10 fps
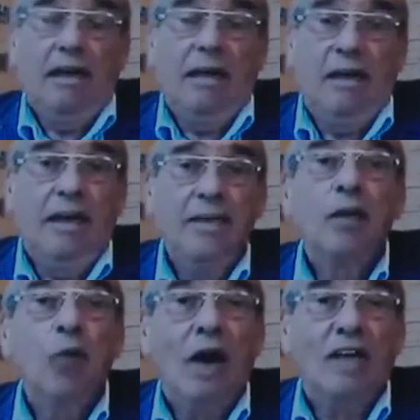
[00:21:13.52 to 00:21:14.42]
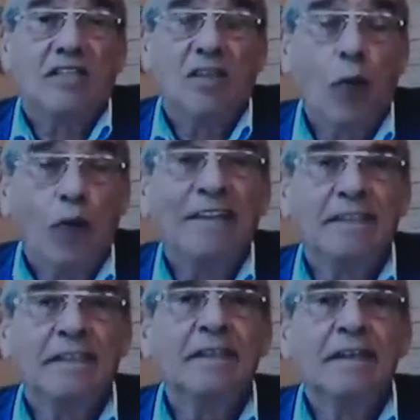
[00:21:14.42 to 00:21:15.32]
he was the one
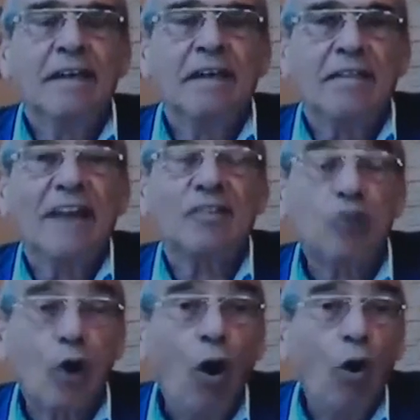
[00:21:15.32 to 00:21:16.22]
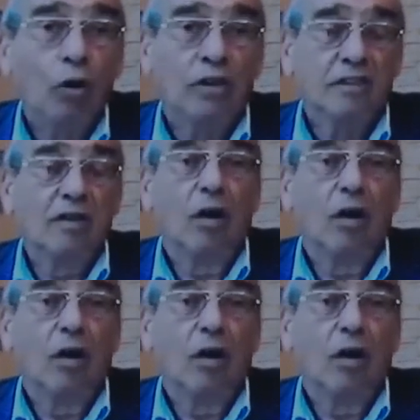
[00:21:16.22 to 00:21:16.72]
that called